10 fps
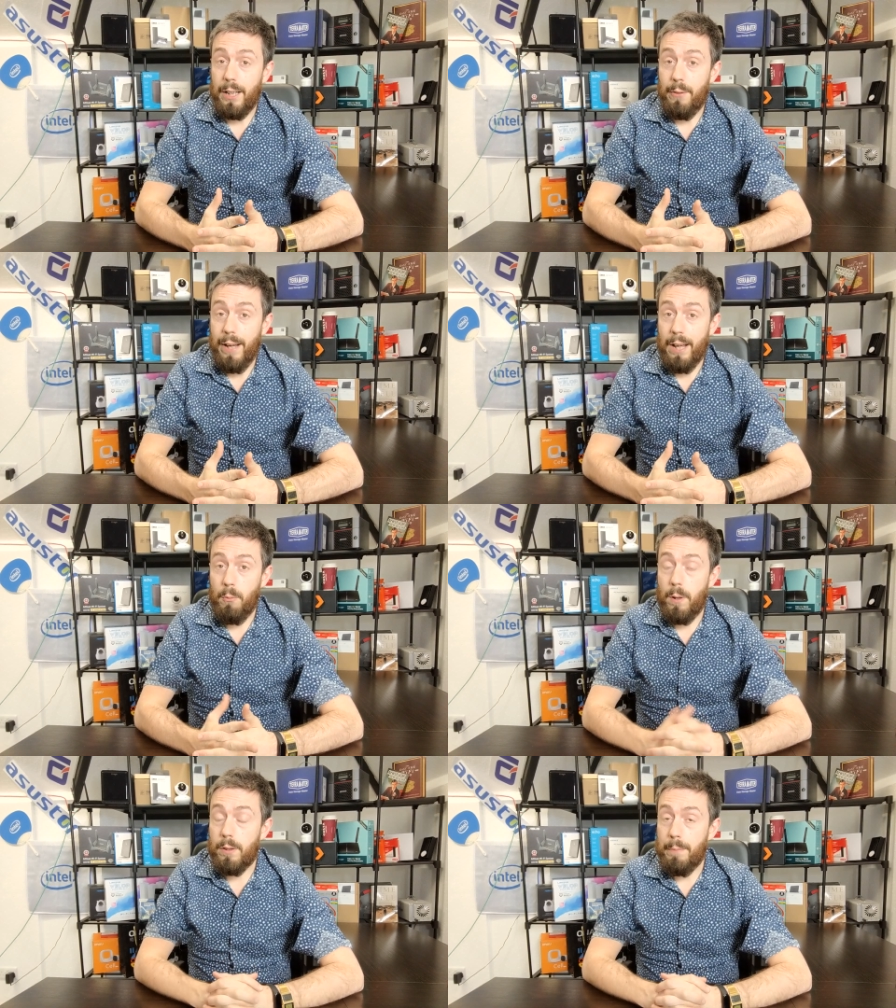Hello
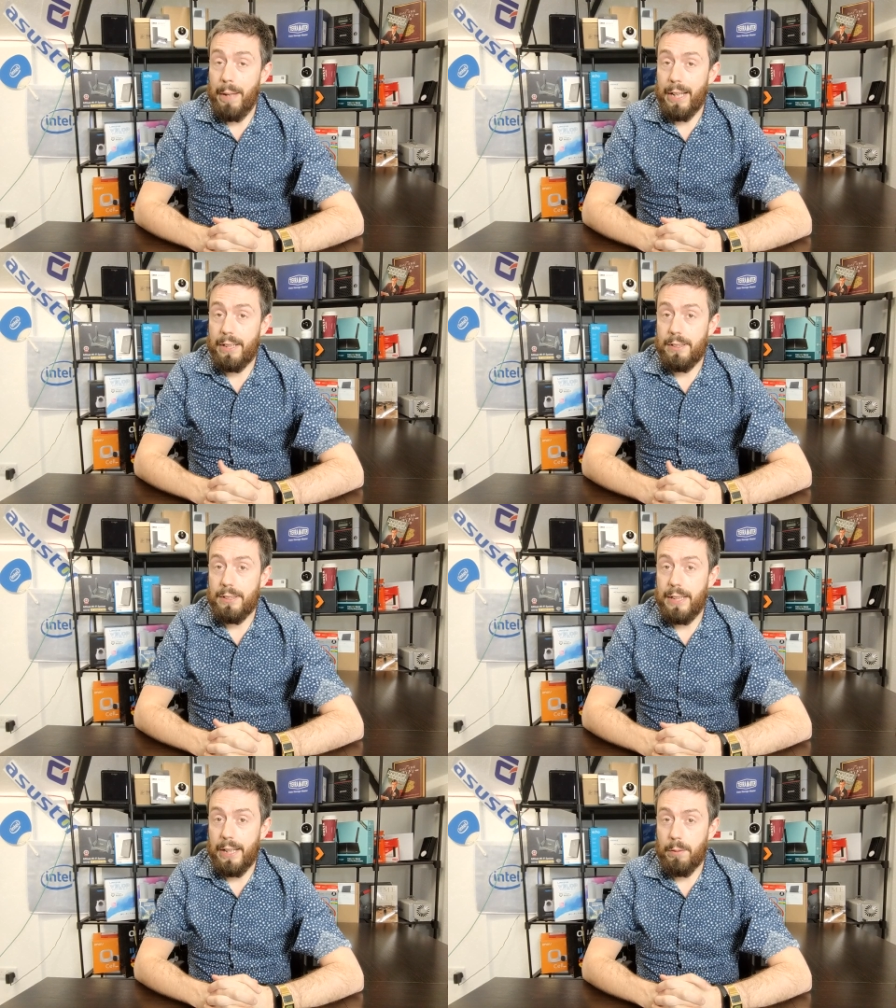and welcome back, and
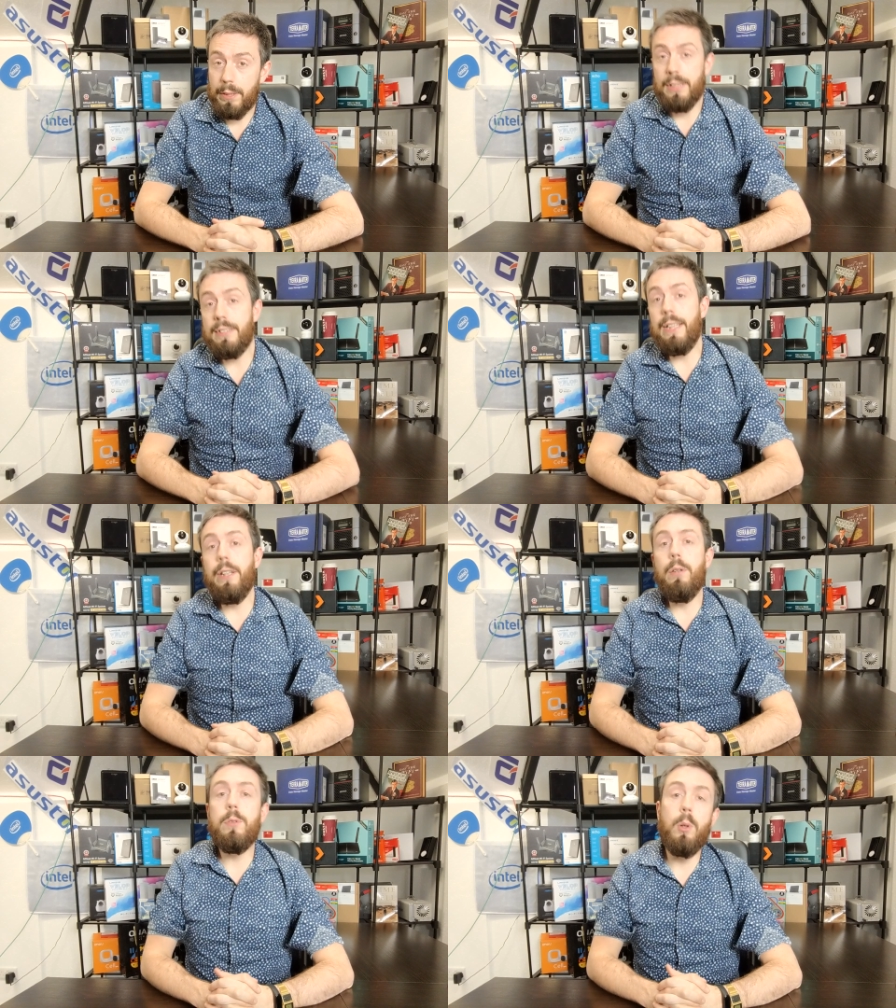today I want to
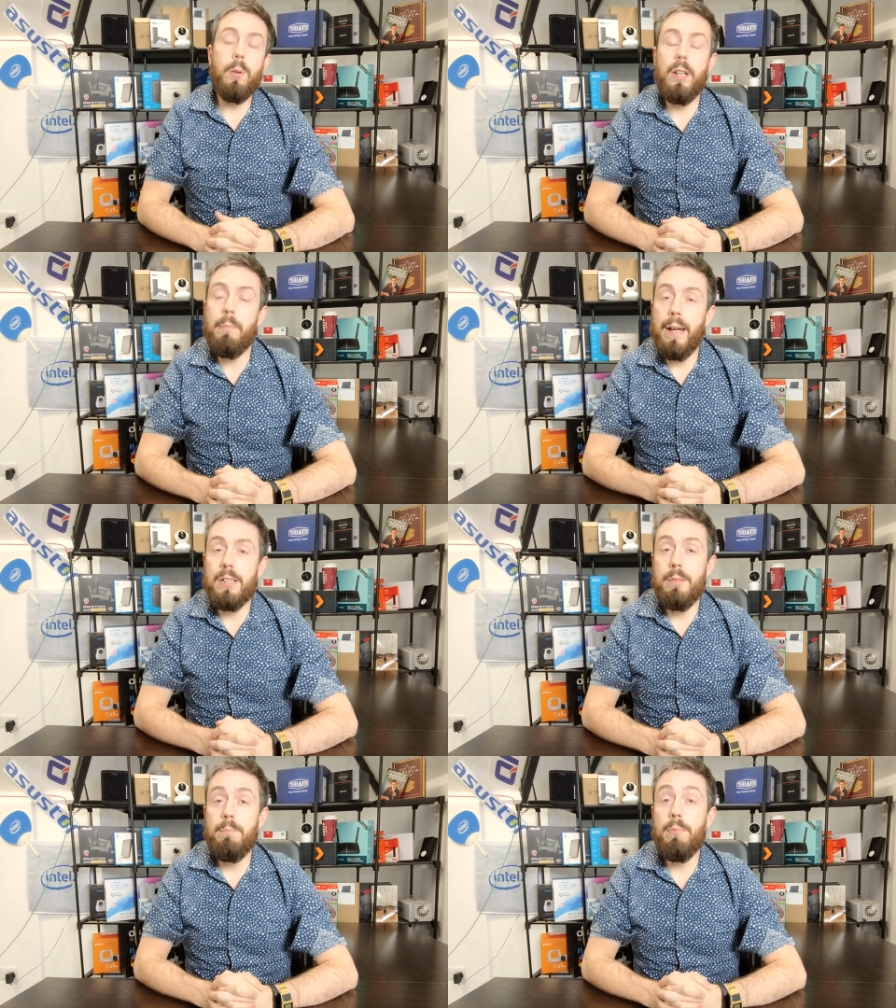continue talking
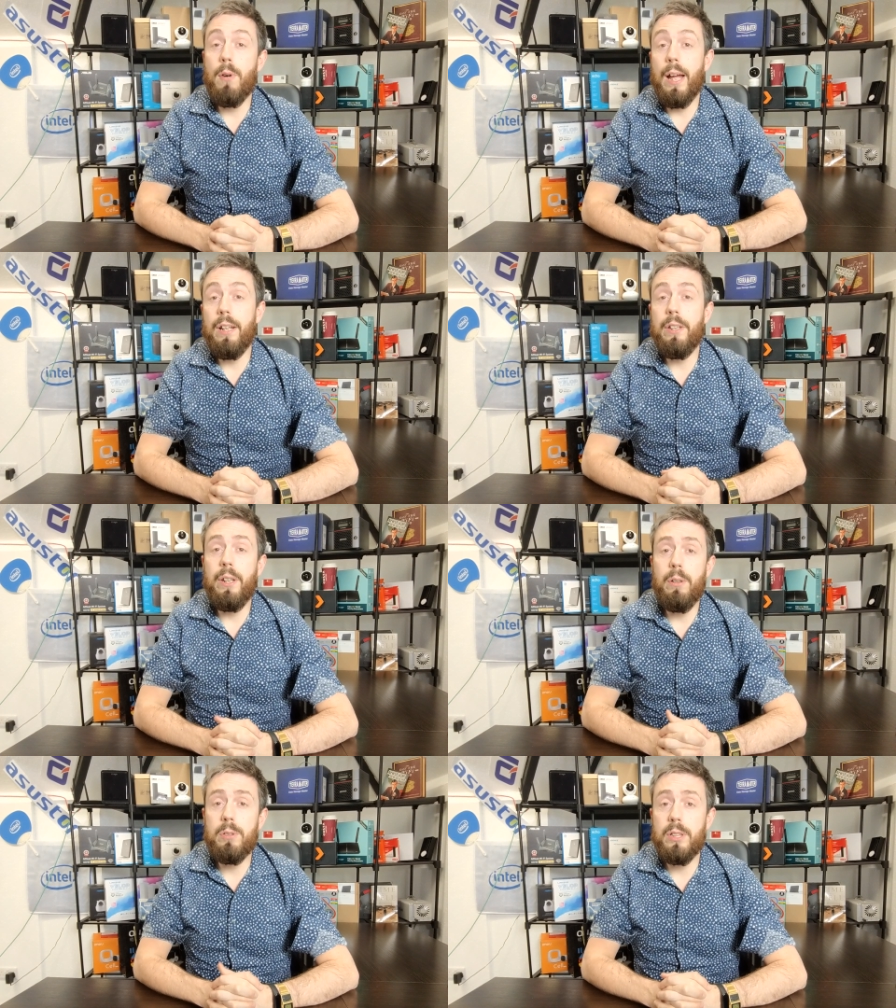about some brand
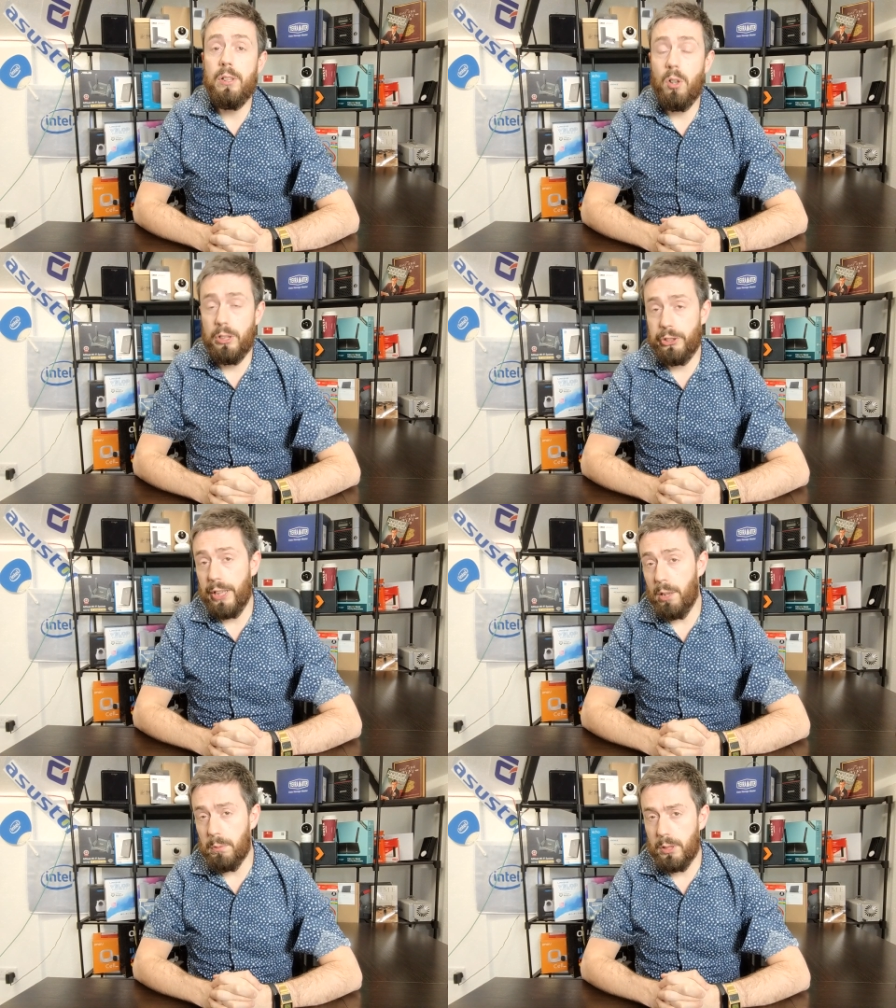new
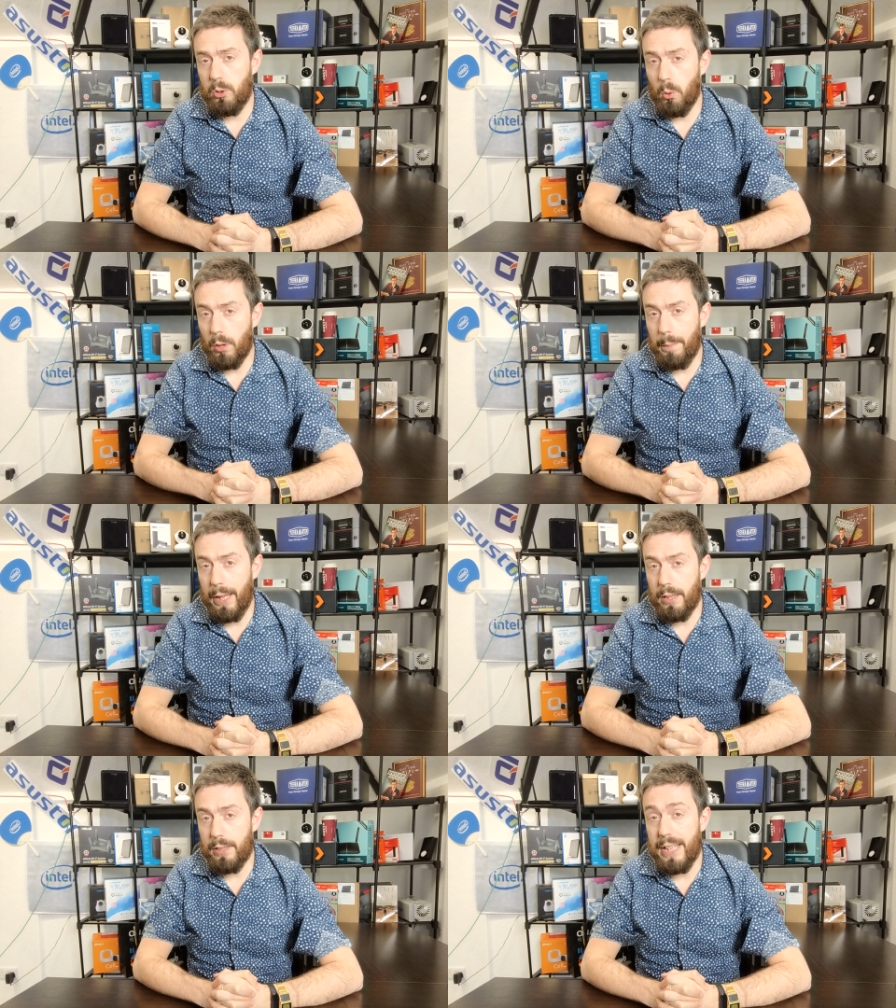Synology. I want to talk
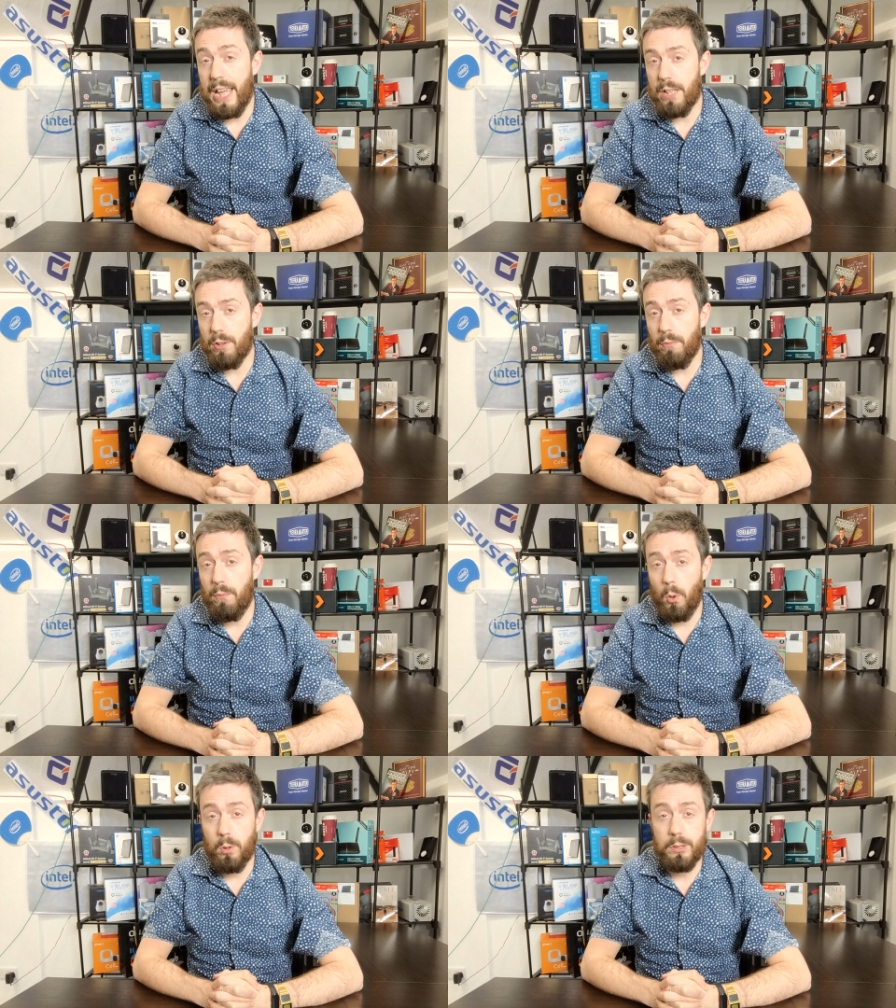about the D S
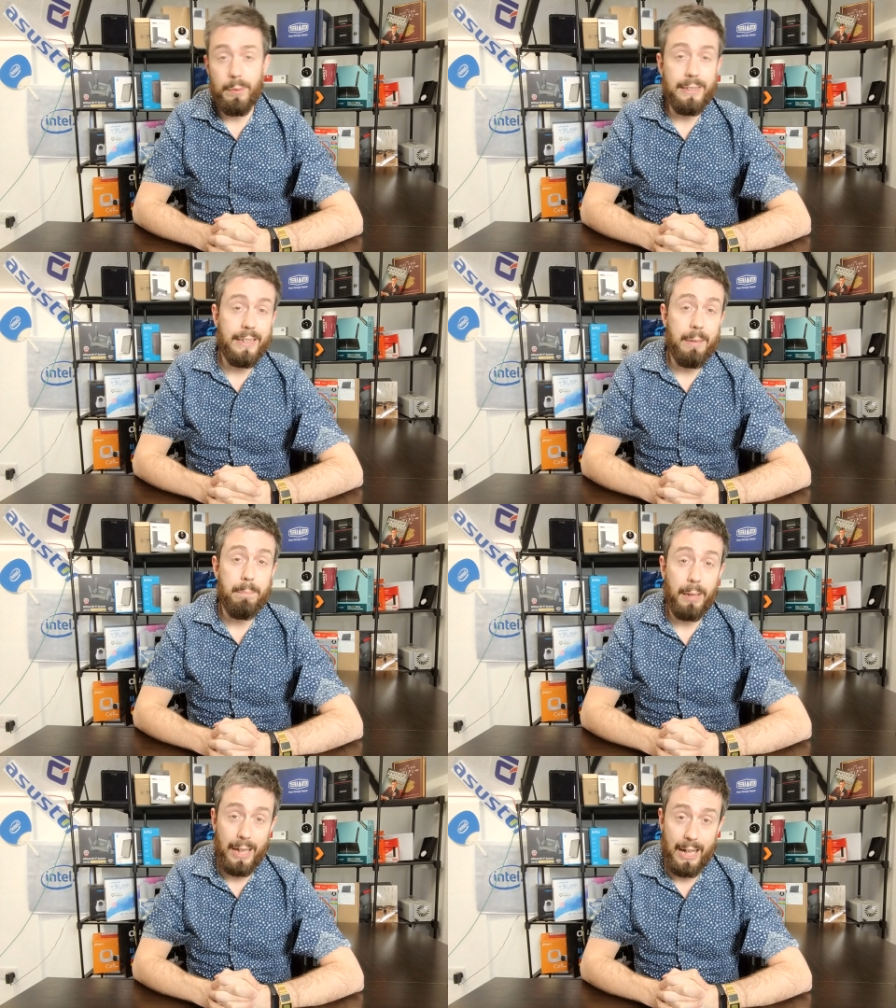four twenty
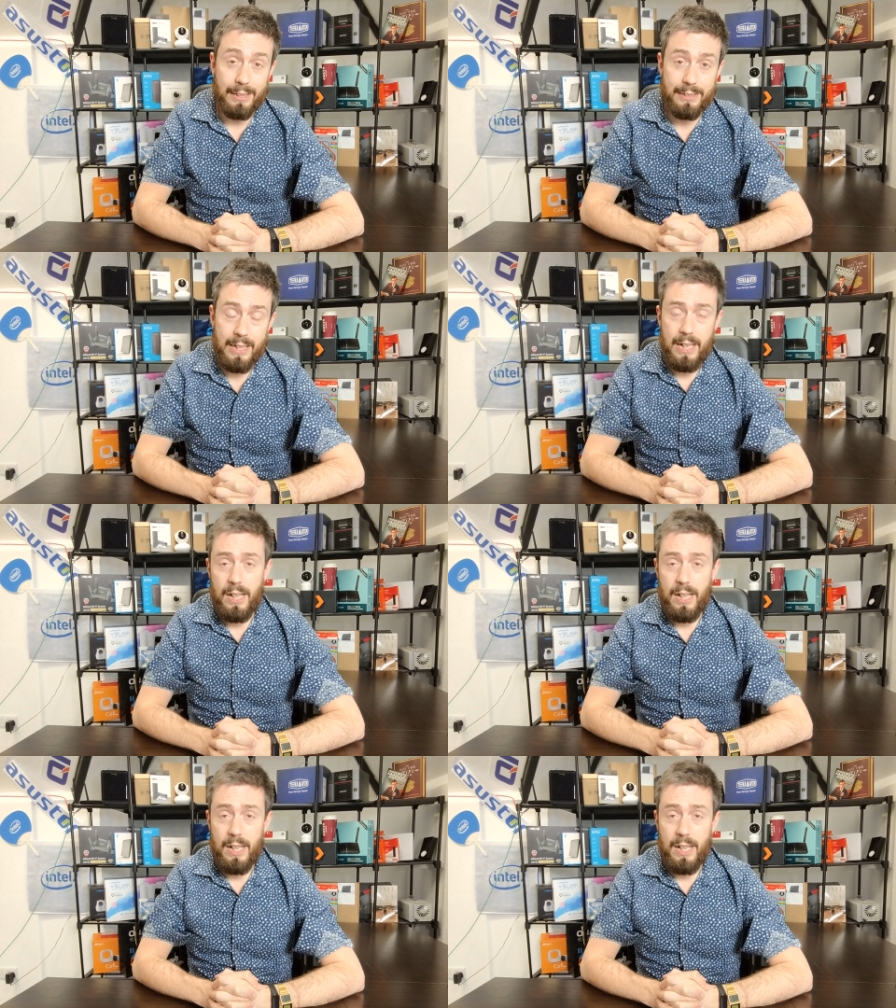plus.